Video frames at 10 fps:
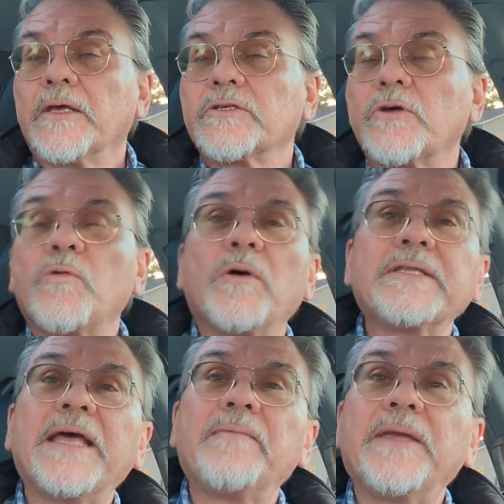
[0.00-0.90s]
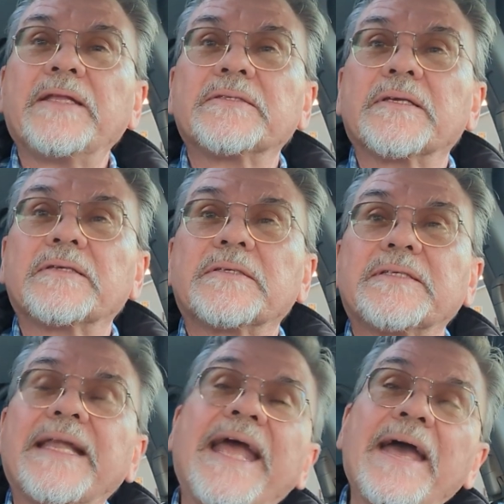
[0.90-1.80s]
So what that means is
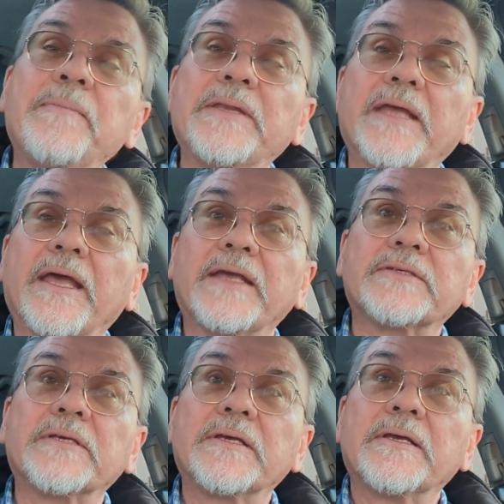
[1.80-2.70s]
that Happy Days,